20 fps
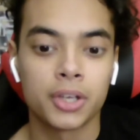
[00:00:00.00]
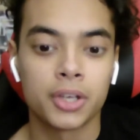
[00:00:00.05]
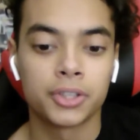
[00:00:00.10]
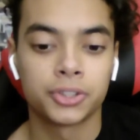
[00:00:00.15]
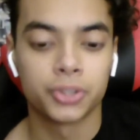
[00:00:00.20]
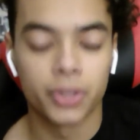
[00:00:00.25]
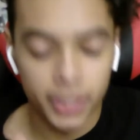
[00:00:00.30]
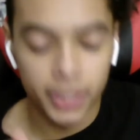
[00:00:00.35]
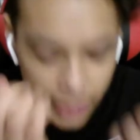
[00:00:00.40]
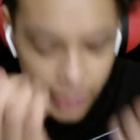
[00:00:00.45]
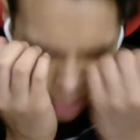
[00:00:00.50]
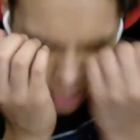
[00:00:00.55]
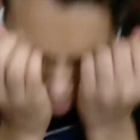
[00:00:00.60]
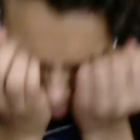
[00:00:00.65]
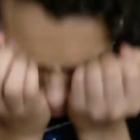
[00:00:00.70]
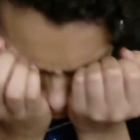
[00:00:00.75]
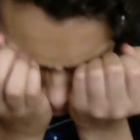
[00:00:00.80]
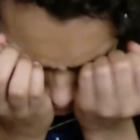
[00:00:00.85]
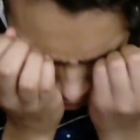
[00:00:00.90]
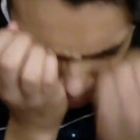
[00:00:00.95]
So then they
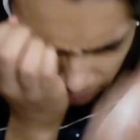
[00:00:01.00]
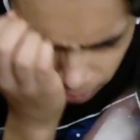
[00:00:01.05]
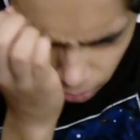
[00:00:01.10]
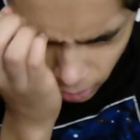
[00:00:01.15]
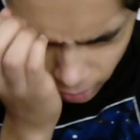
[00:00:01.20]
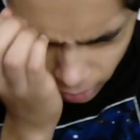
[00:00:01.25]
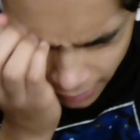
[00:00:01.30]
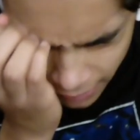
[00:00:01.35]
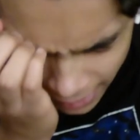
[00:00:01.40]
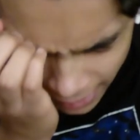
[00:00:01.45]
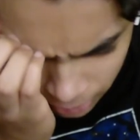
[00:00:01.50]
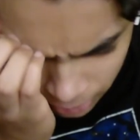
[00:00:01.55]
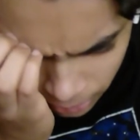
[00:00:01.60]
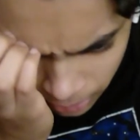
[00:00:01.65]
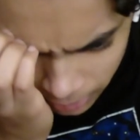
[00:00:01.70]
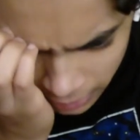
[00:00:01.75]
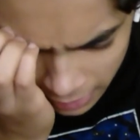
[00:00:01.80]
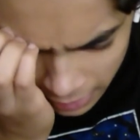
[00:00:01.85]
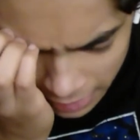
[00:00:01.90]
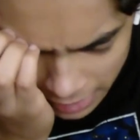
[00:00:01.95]
always have to roll around
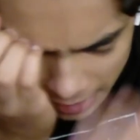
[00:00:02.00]
doing